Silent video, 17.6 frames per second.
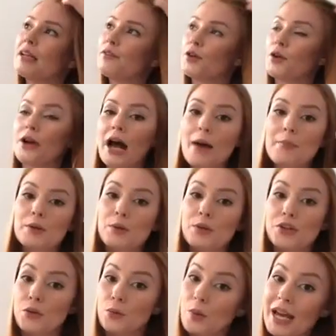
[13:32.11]
if you're unhappy
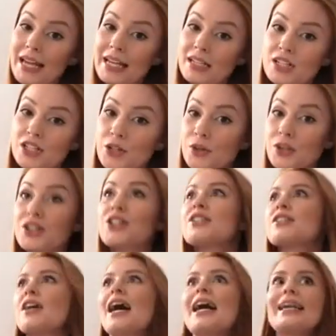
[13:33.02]
with your weight, you can
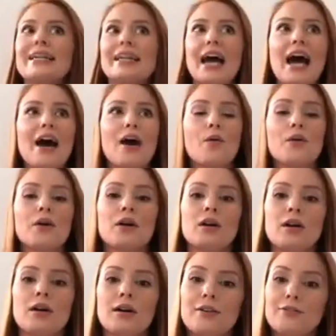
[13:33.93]
decide now,
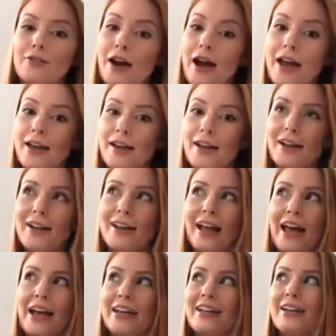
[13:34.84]
right?
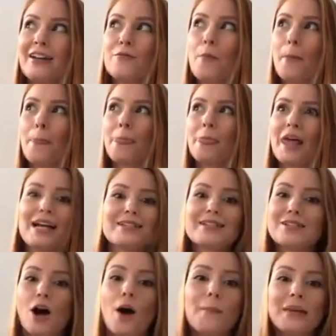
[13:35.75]
Like,
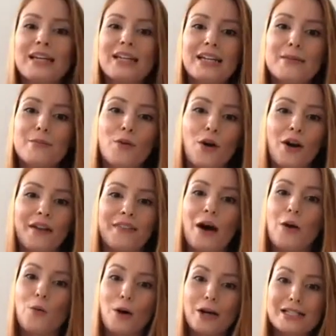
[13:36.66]
that's not me anymore.
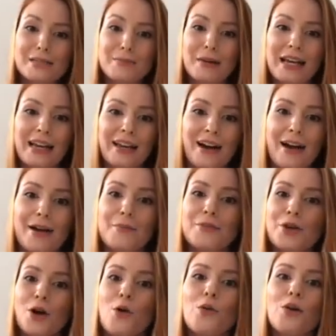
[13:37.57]
That was me. I
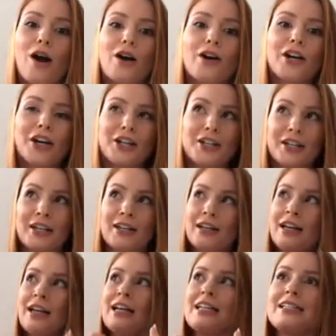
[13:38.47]
am no longer going to
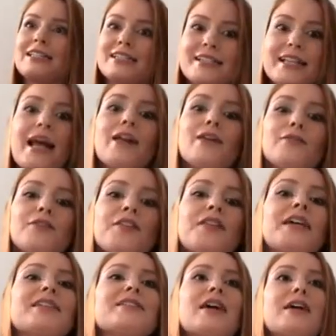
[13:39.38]
settle for
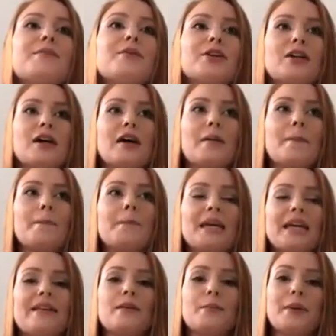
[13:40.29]
this. I am going to
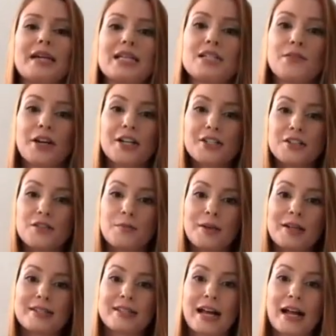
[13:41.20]
be the best version of
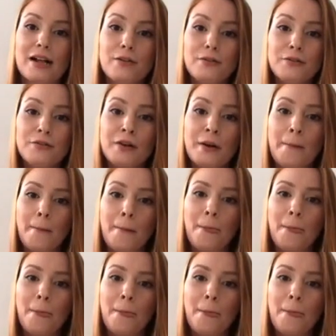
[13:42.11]
myself